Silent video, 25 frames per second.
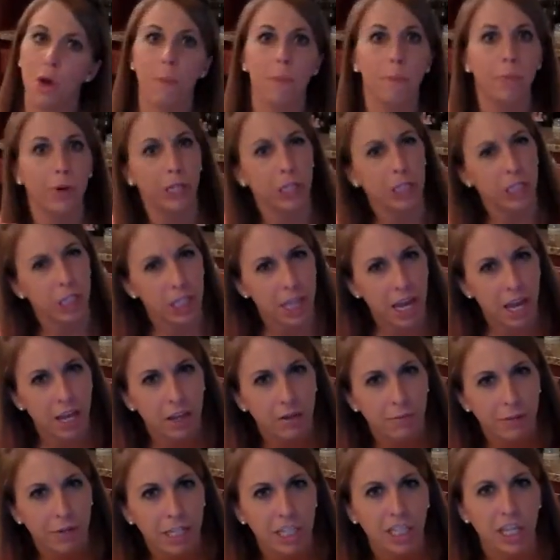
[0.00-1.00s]
put together
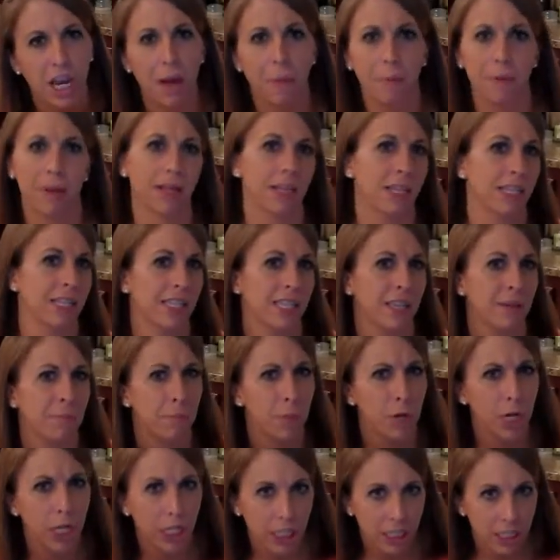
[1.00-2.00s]
my shopping list and
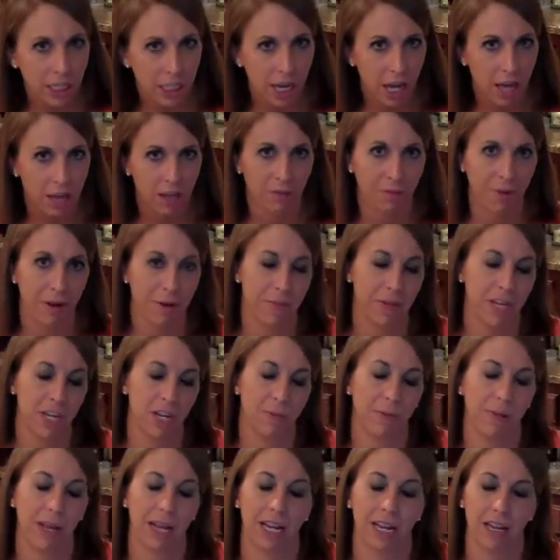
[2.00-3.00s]
put together my menu
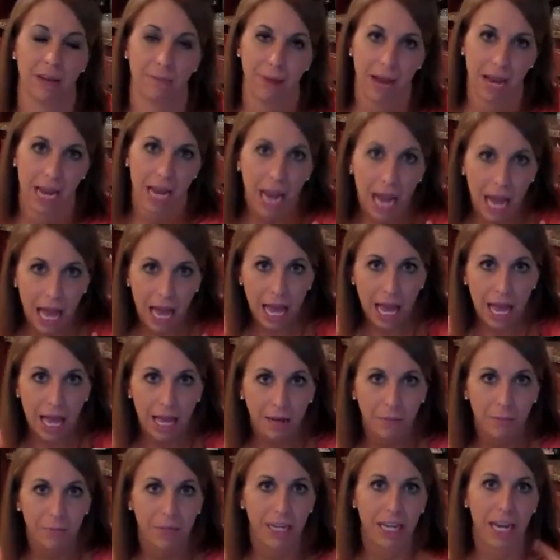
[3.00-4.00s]
plan in my head
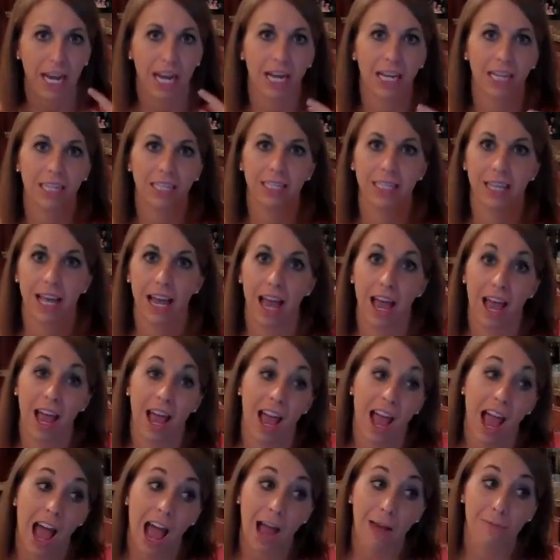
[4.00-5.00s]
because
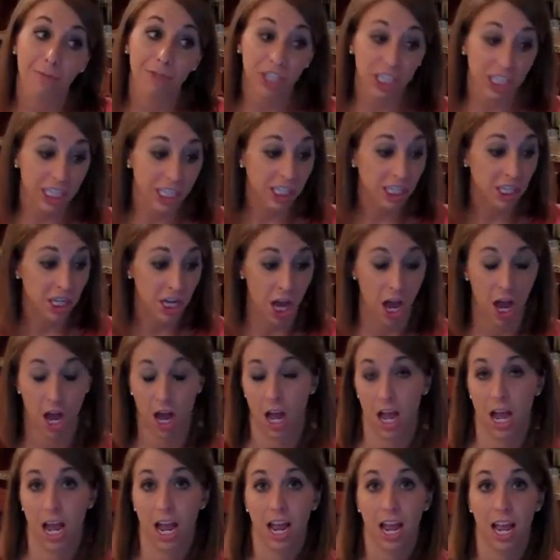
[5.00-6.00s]
I'm just
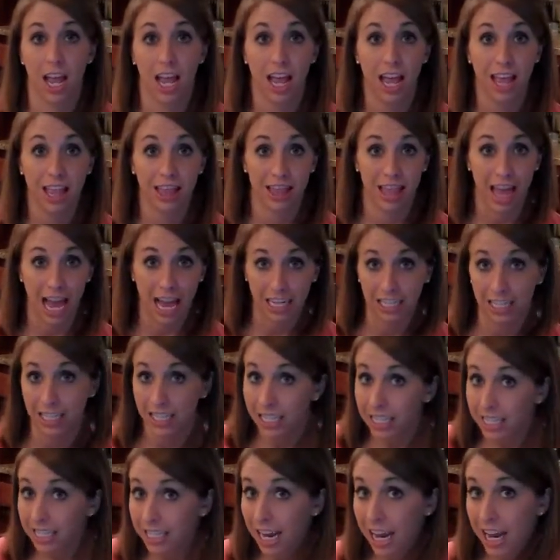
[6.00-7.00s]
not that
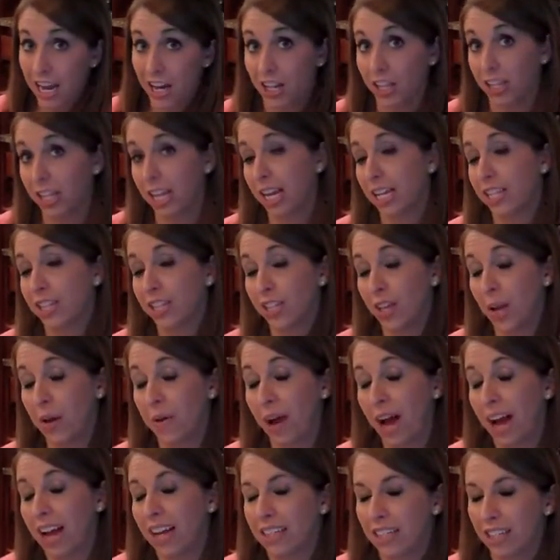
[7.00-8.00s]
detailed, and so
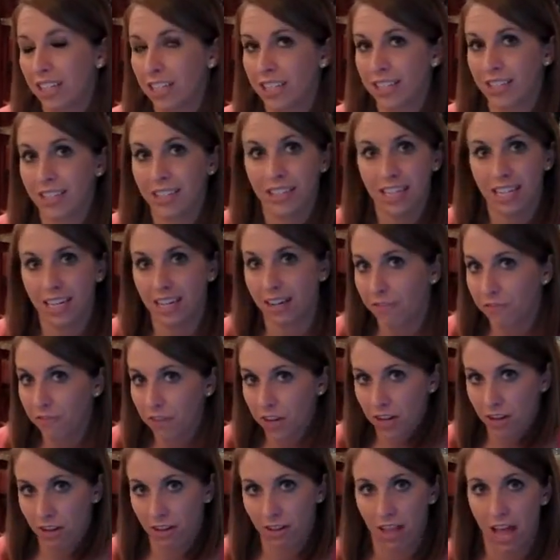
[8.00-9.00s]
I just didn't
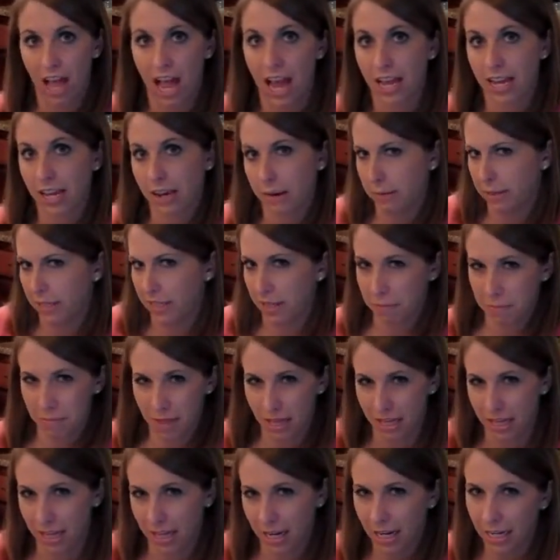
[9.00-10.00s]
feel like it was
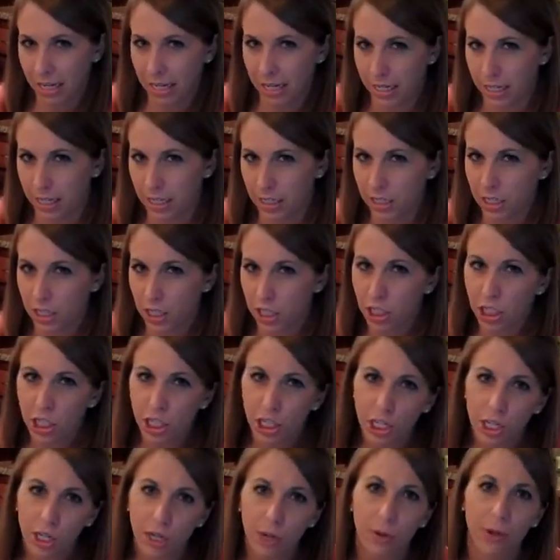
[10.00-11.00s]
something that I needed to
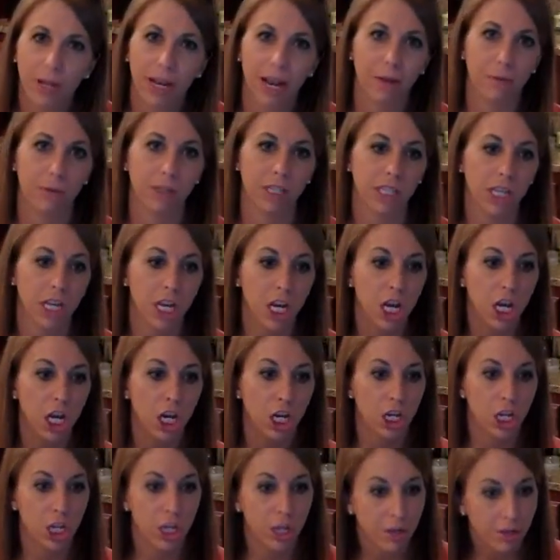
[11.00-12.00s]
do, and I was
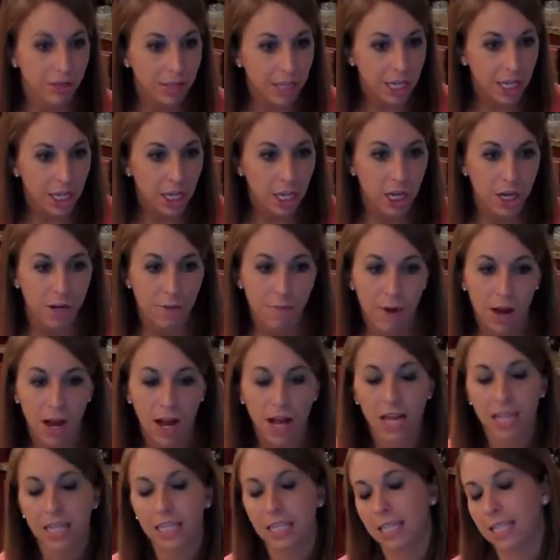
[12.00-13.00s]
using
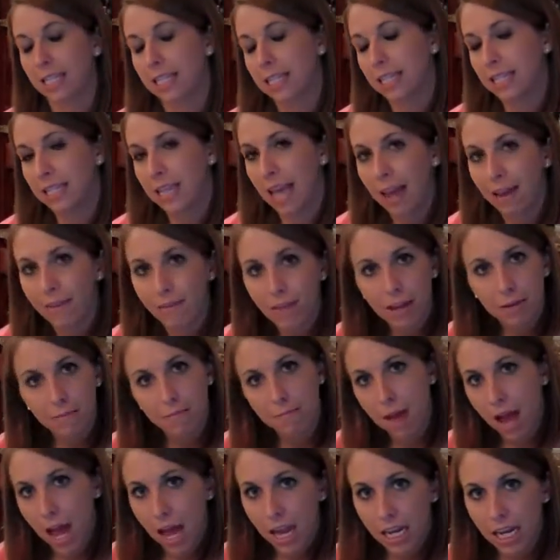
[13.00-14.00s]
coupons and saving
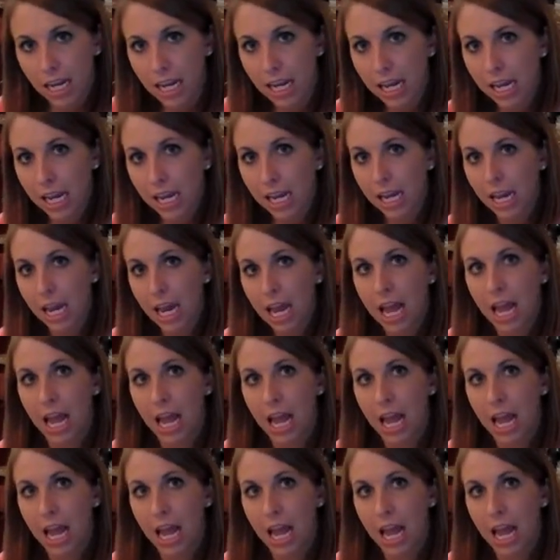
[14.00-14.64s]
money,